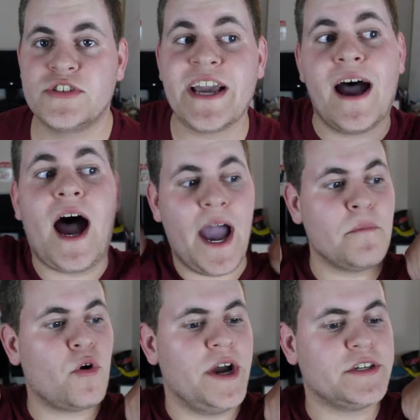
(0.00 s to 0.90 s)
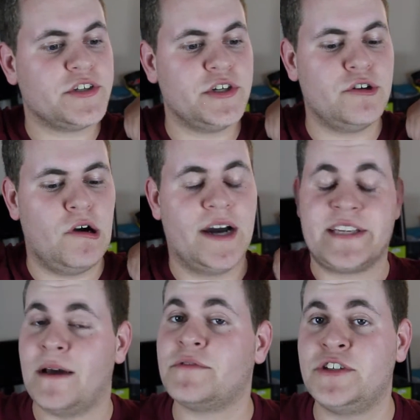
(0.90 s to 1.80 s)
So yeah, I am going to
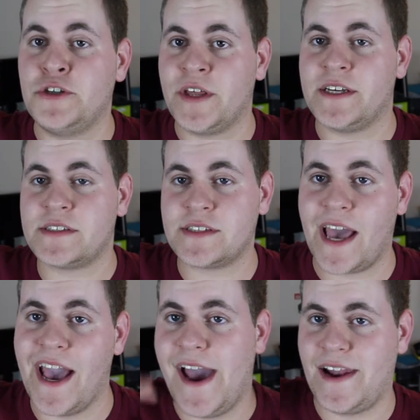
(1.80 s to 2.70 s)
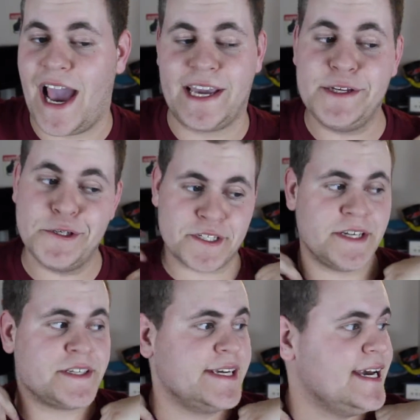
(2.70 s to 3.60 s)
attempt to do this, and I can use
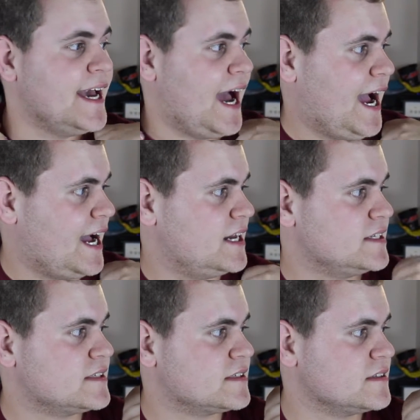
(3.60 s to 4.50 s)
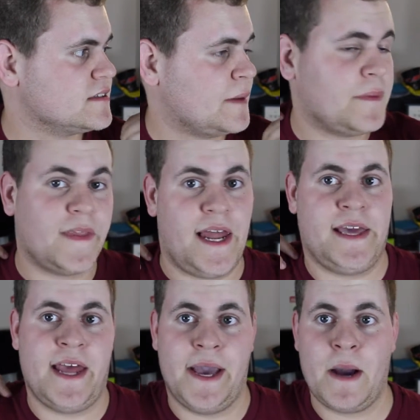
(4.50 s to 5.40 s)
it as something that I
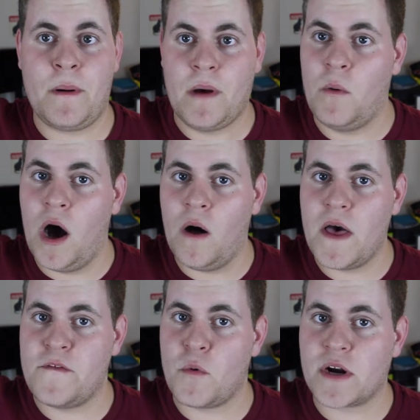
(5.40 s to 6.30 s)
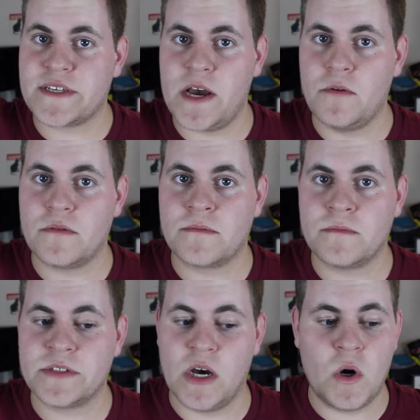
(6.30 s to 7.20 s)
can hang up on my wall if it works out.
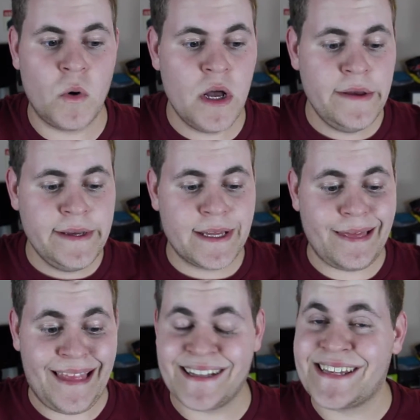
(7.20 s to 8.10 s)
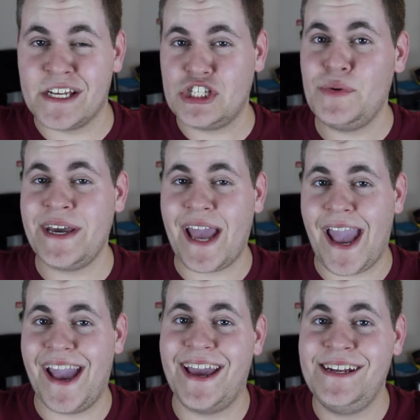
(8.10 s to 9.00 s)
So let's get to it
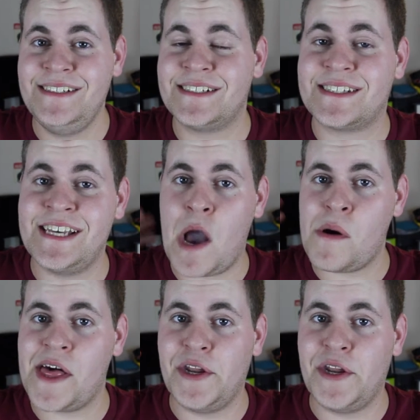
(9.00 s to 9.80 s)
and see how well I